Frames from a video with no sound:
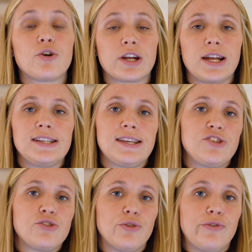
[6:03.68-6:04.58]

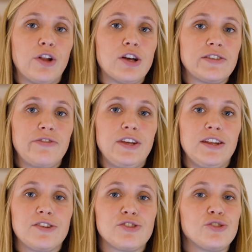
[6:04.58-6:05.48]
organizational philosophy,
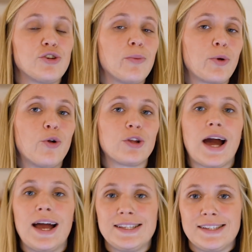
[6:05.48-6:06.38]
there's a term called
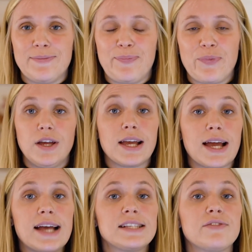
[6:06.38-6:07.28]
Kaizen.
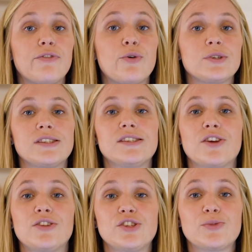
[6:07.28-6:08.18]
Kaizen focuses
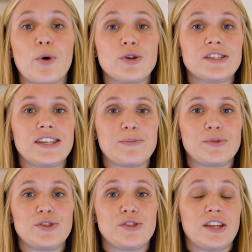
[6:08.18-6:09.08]
on the small
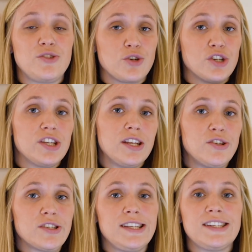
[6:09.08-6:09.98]
steps that you
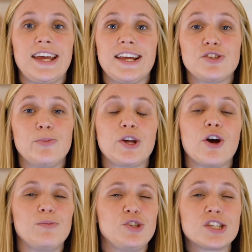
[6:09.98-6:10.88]
continuously take to
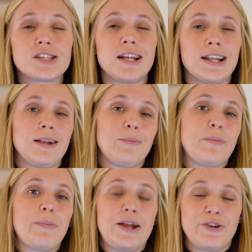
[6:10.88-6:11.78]
become just a little
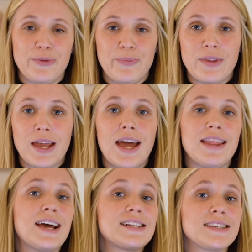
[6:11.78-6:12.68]
bit better.
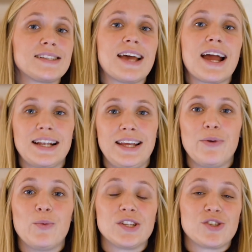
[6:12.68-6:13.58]
And that's exactly
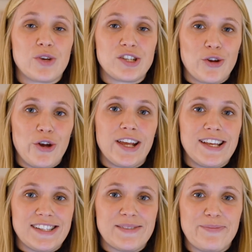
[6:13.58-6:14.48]
what stretch learning
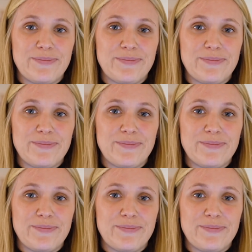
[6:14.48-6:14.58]
is.